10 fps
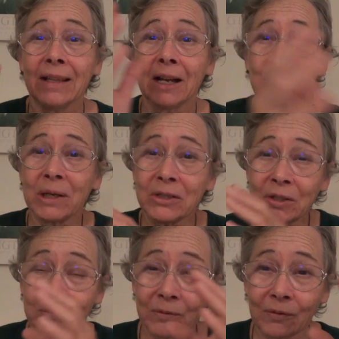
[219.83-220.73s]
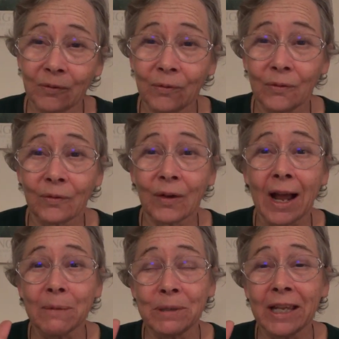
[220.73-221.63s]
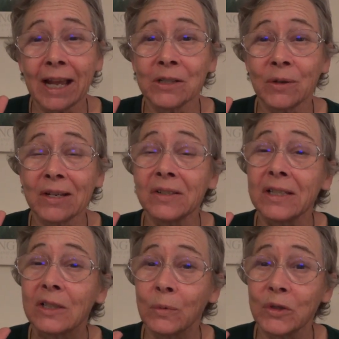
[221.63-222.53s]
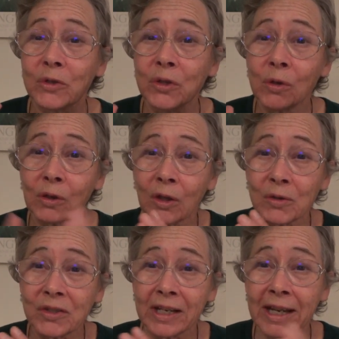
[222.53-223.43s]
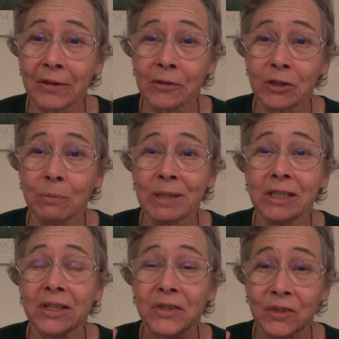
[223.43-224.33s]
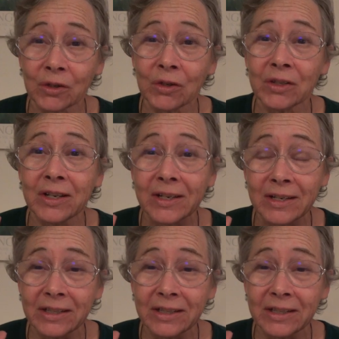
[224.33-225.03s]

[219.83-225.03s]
a bunch of IP addresses which are too close together to be discerned